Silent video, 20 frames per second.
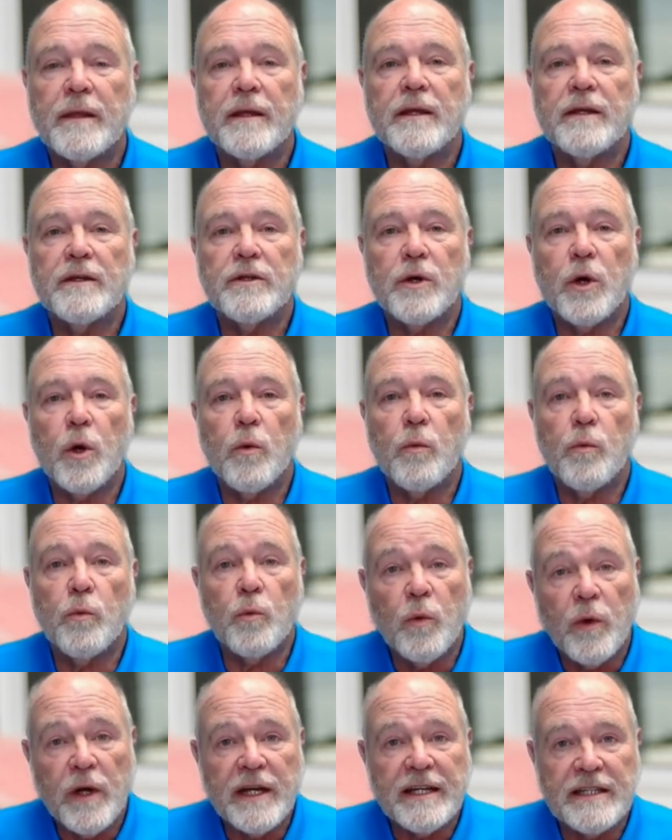So,
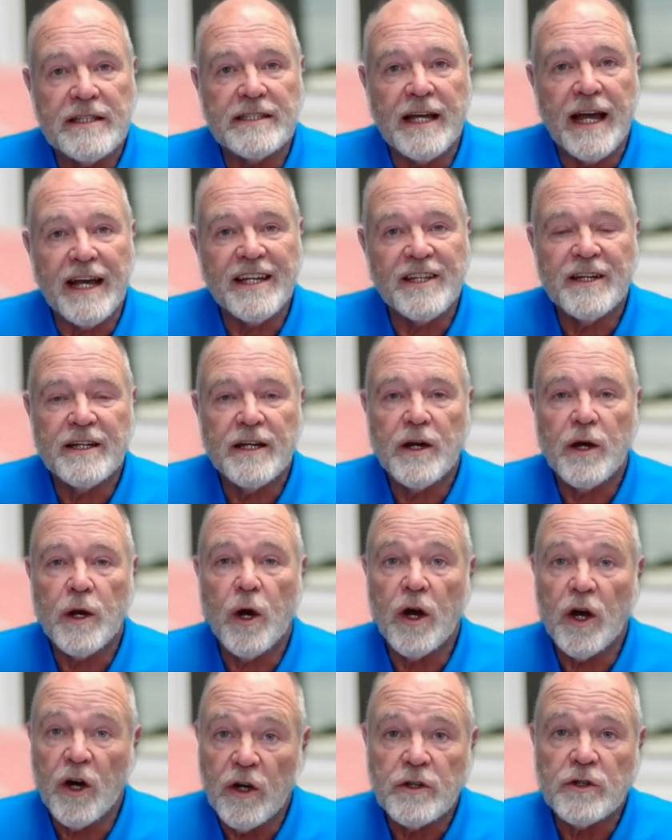what exactly
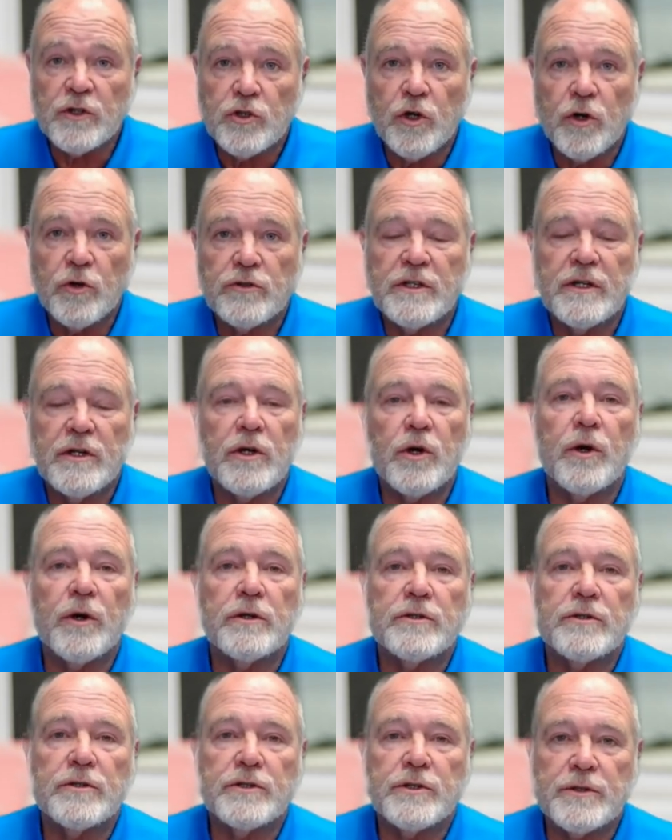are closing
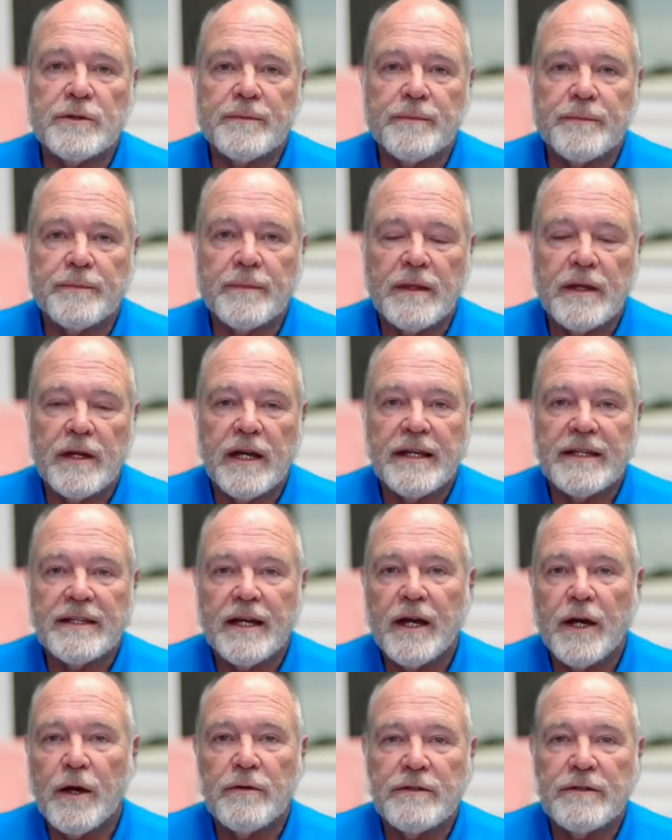costs?
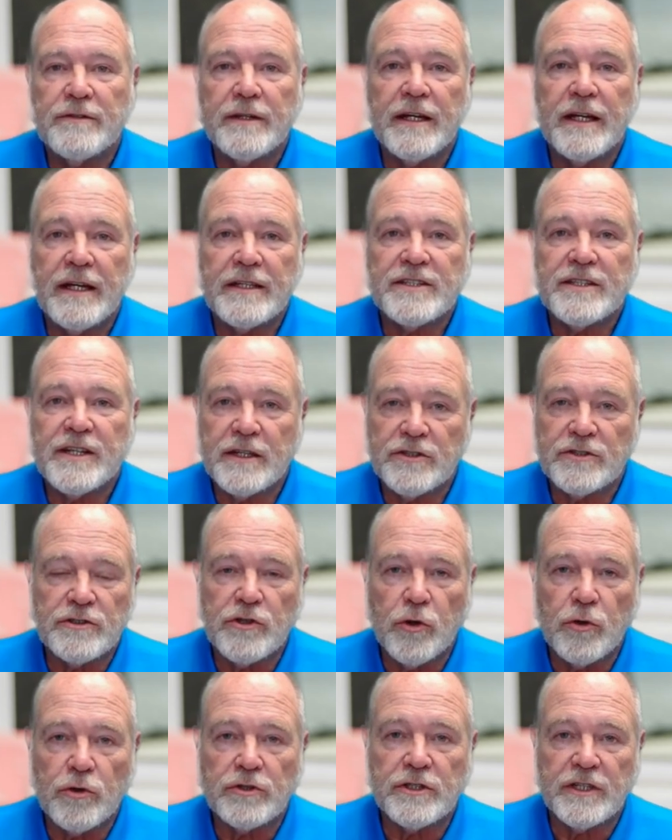They are fees
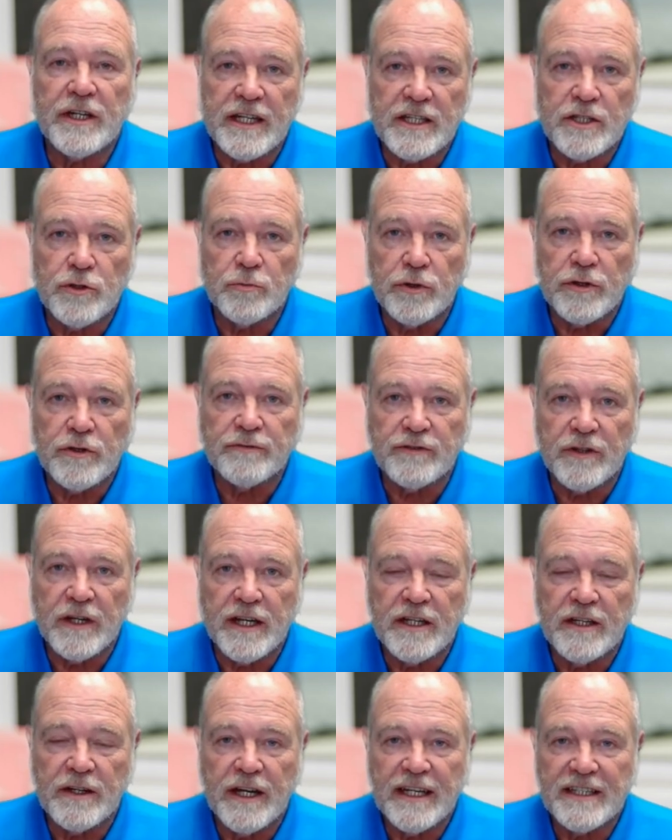associated with
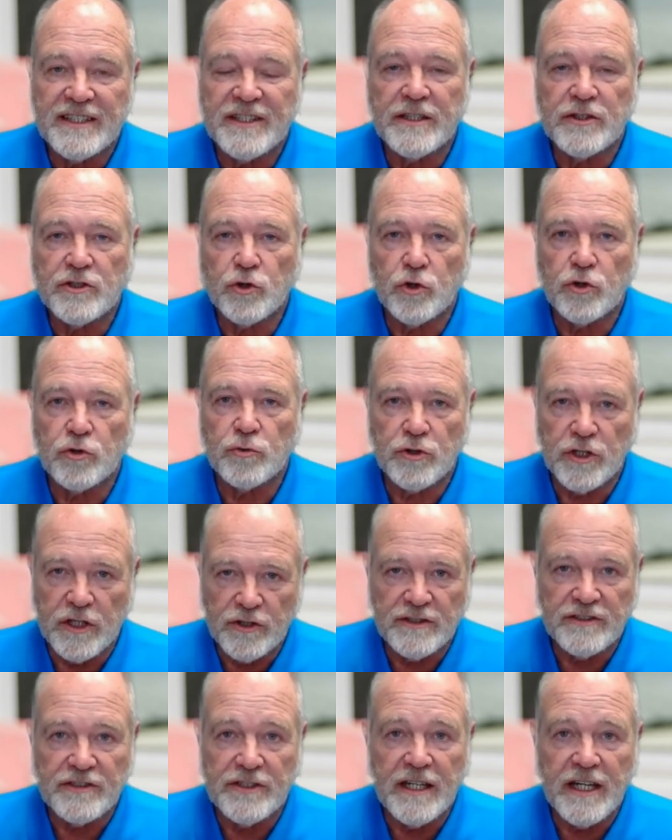finalizing your real
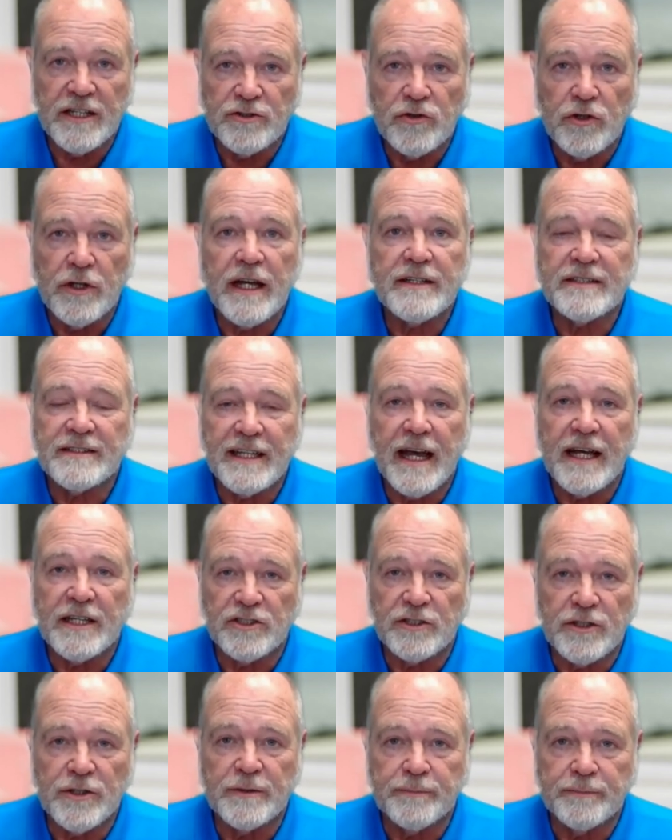estate
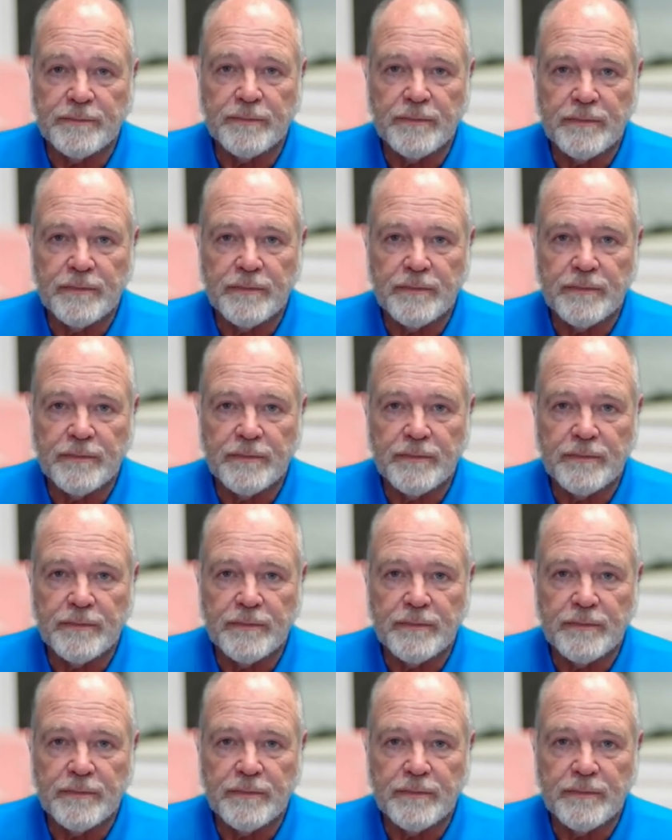transaction.